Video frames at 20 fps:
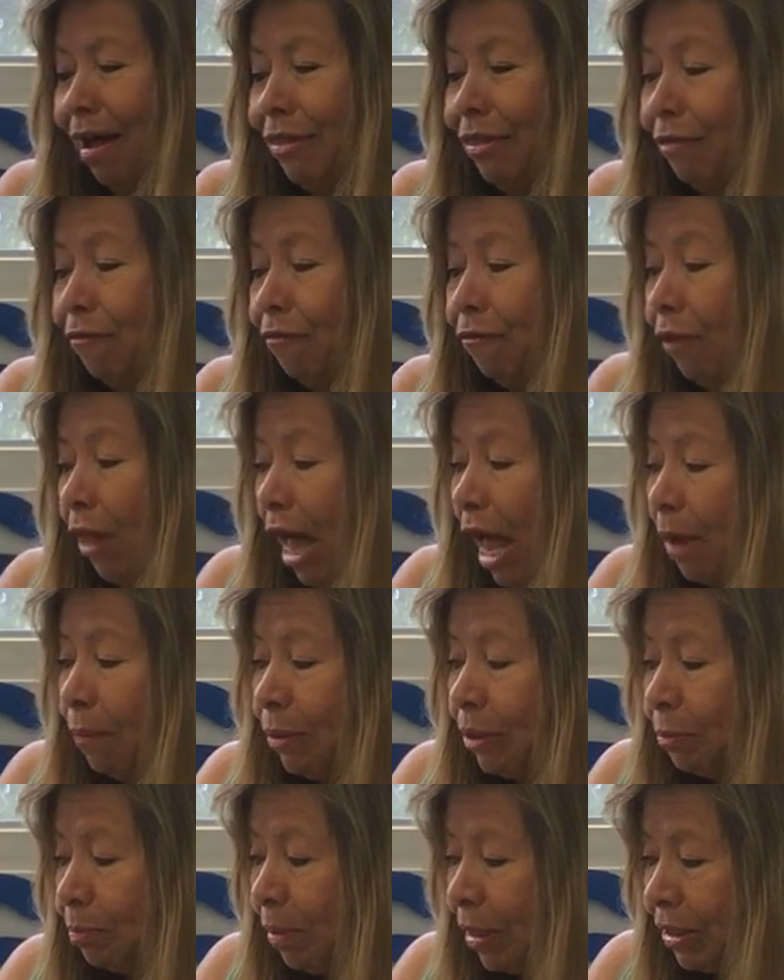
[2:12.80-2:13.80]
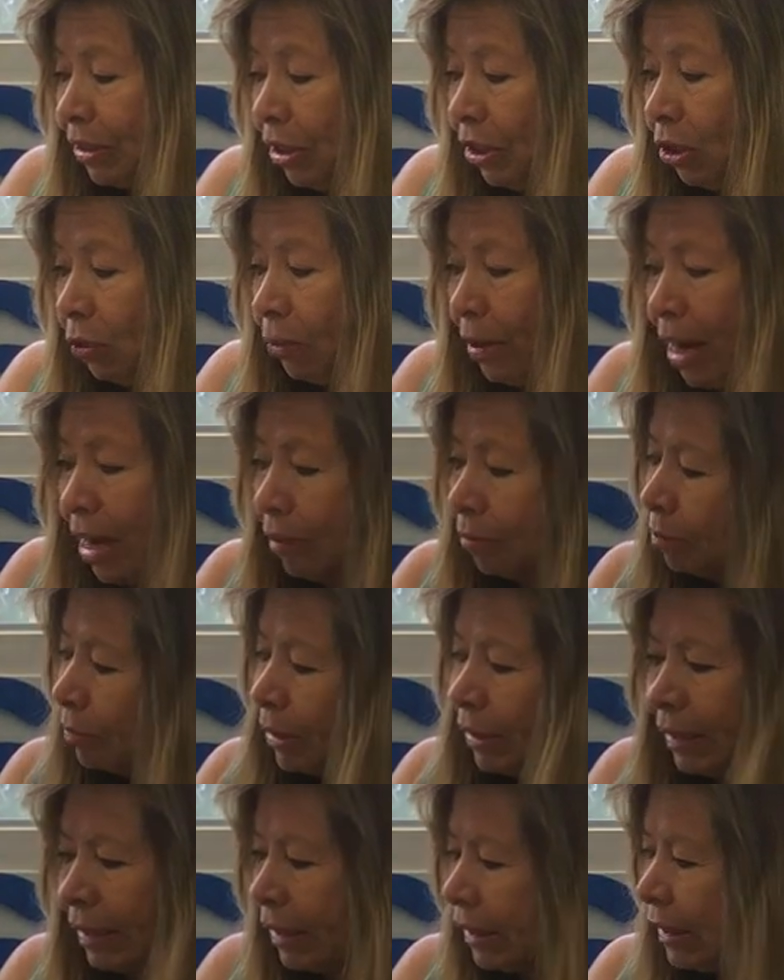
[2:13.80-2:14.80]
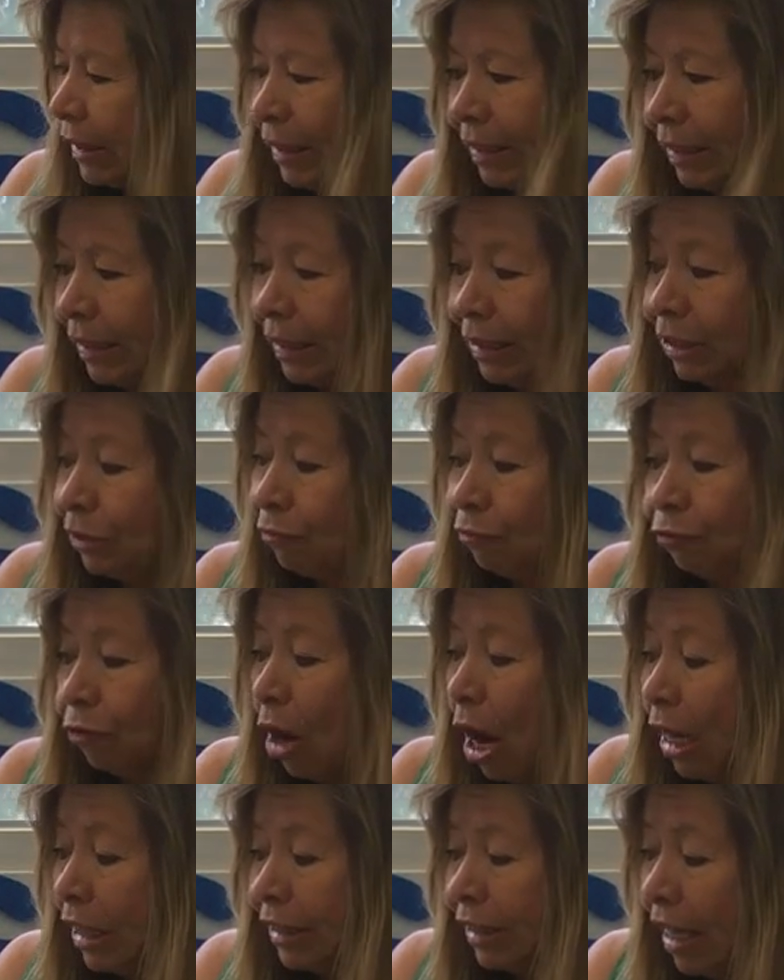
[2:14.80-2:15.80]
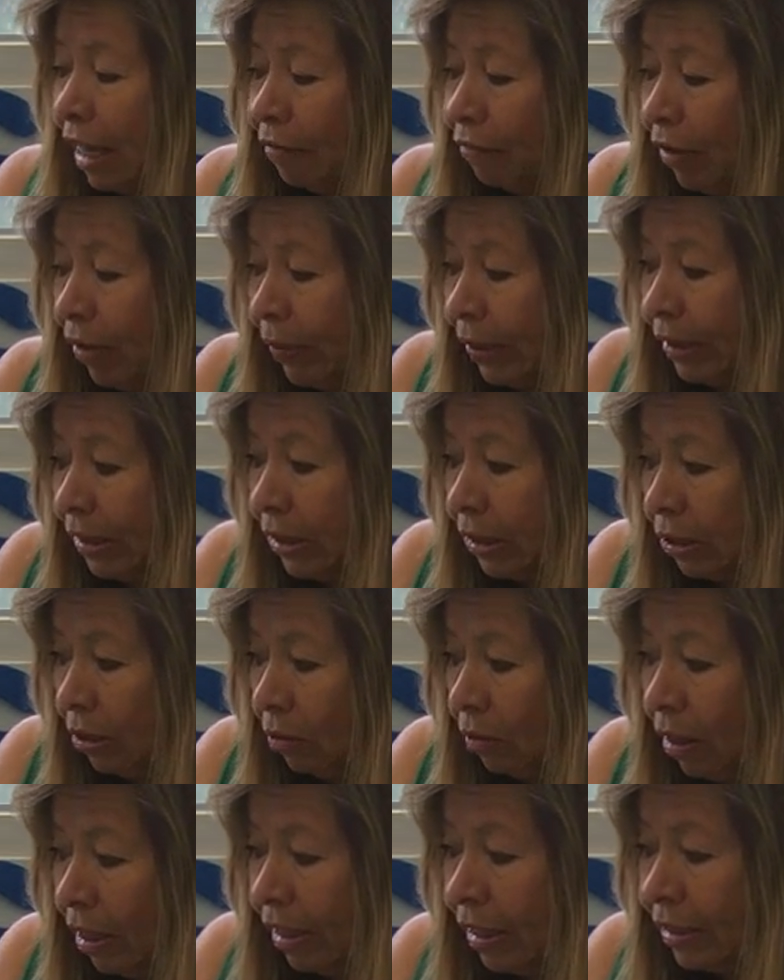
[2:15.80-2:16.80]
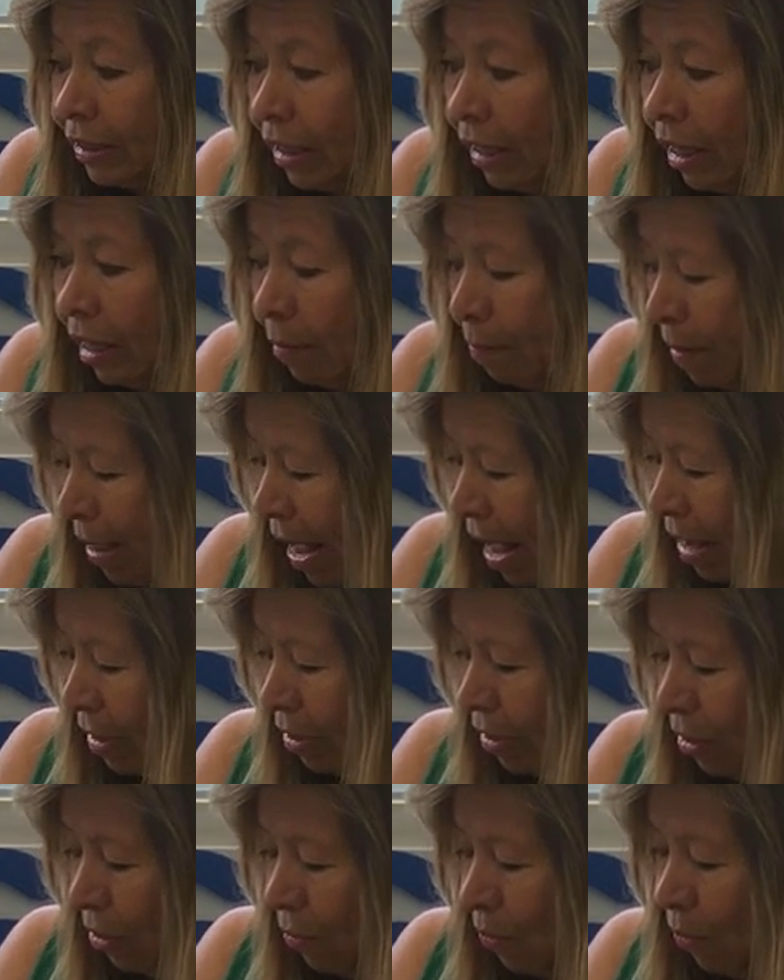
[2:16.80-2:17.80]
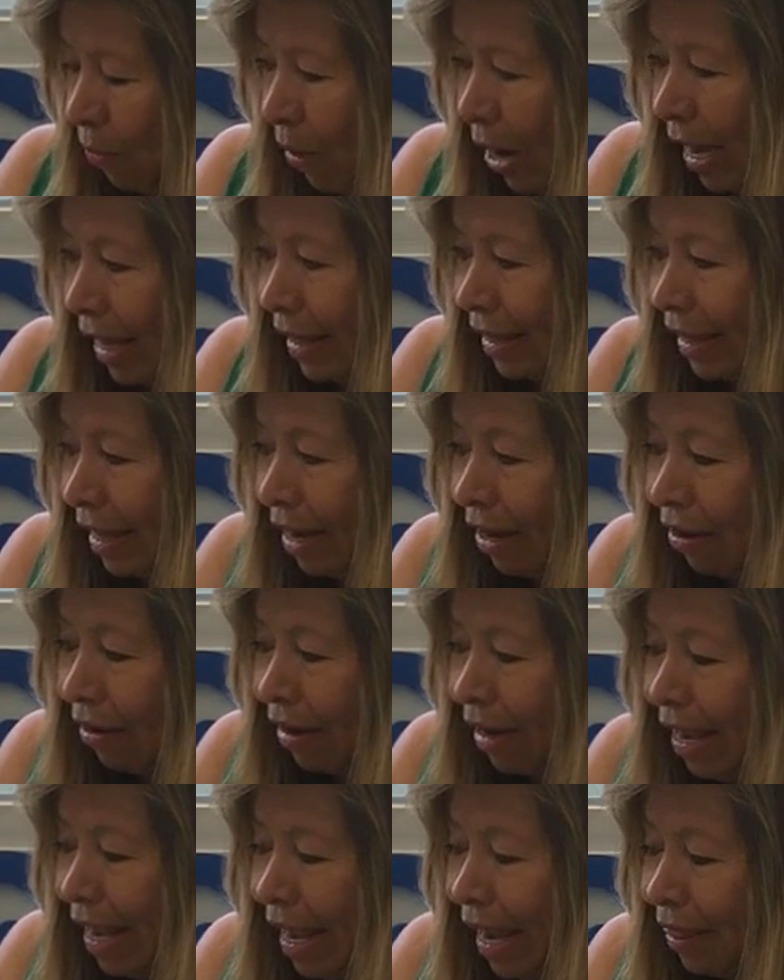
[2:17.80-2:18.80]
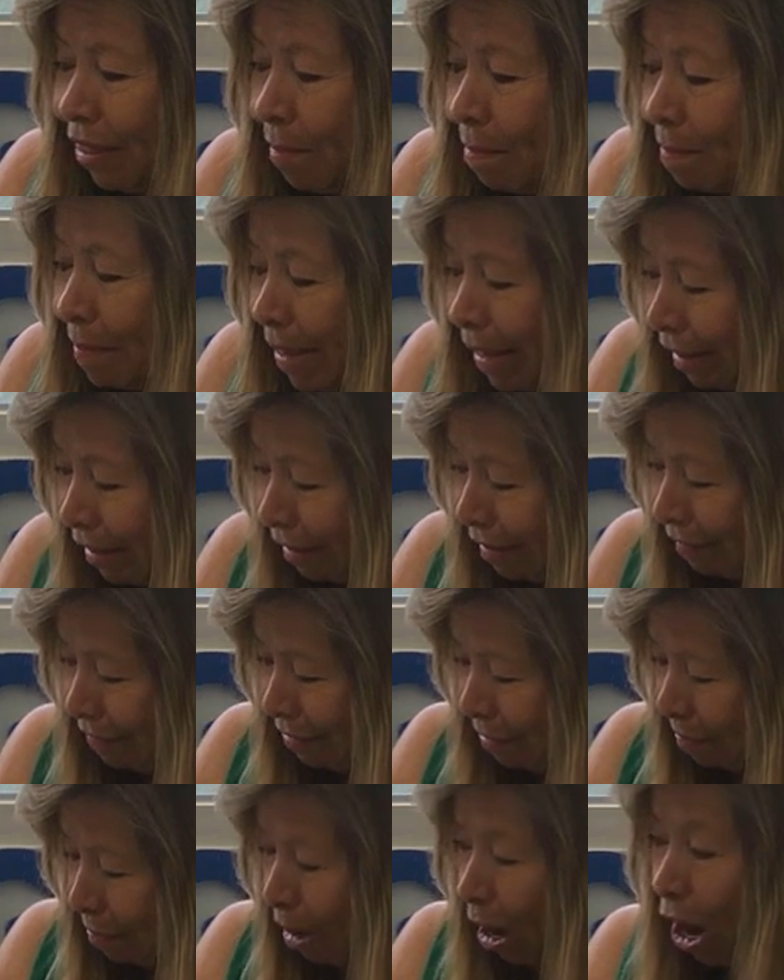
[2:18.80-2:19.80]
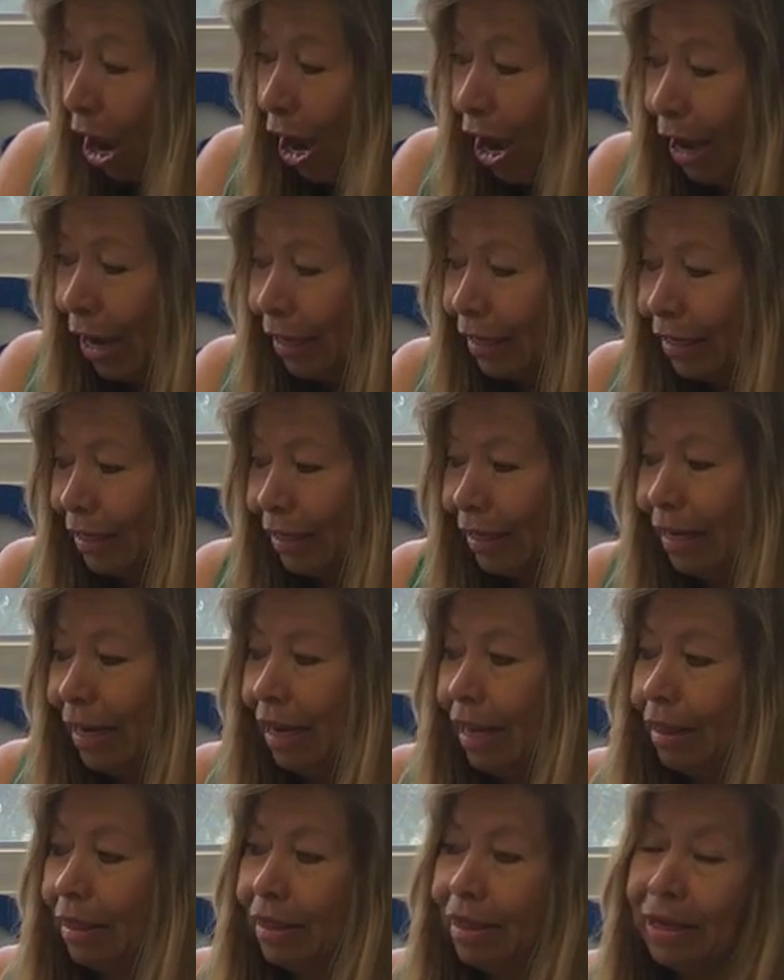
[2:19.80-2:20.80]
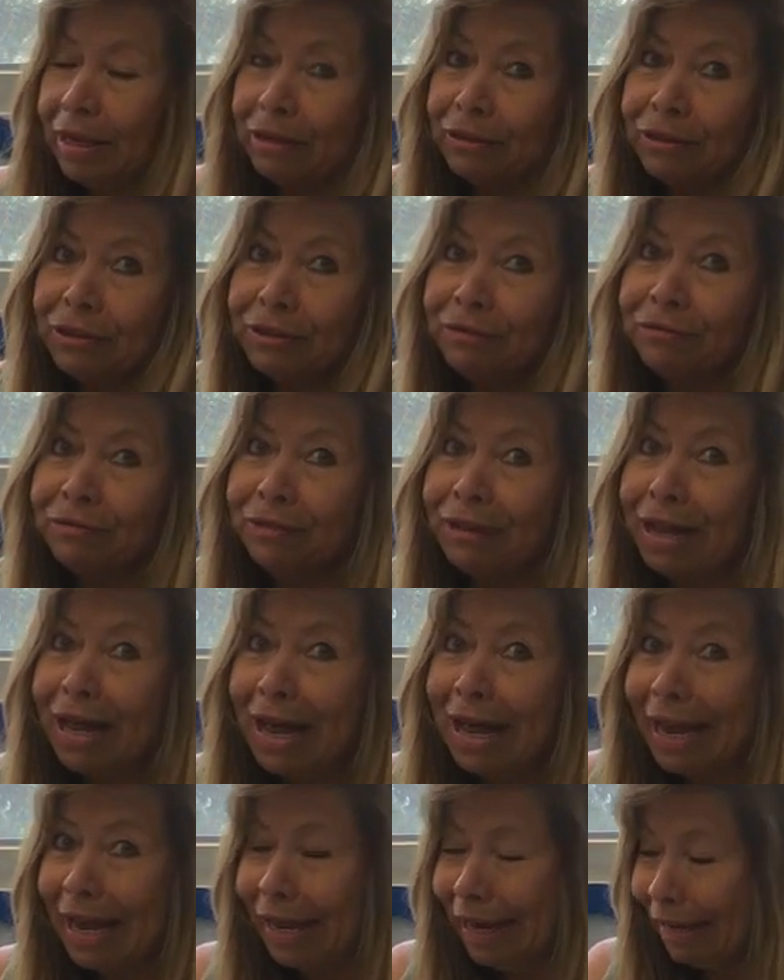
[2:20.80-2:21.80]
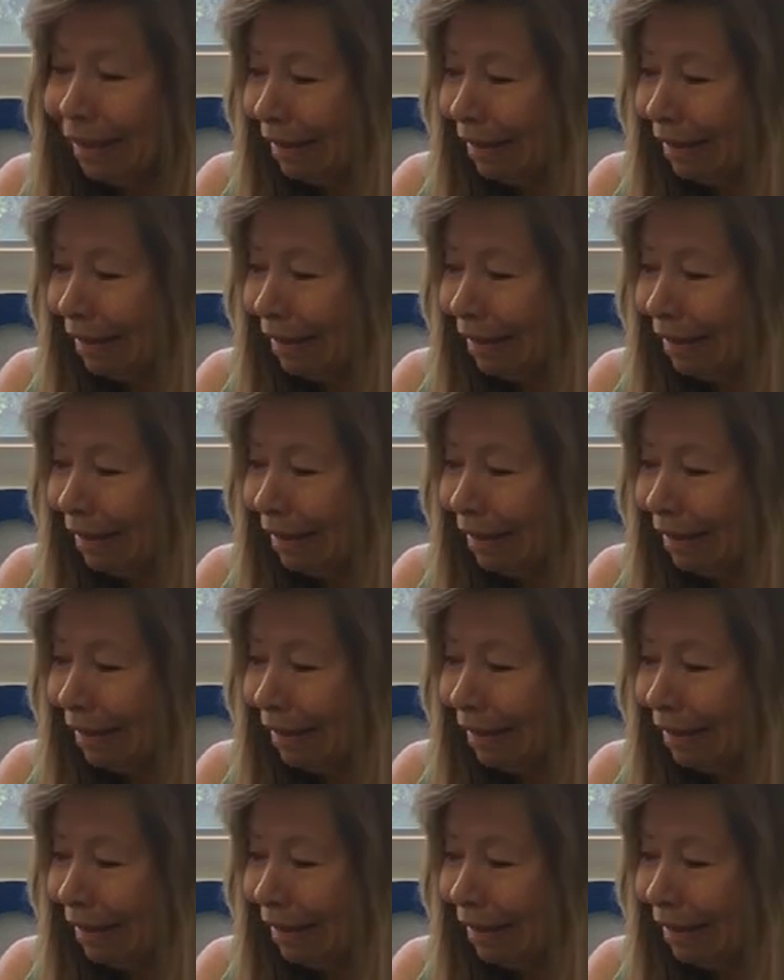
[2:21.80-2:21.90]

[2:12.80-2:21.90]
The fly was buzzing around. Bzzz. Frog sat very still on his lily pad, right there, in the middle of the pond. There's a fly.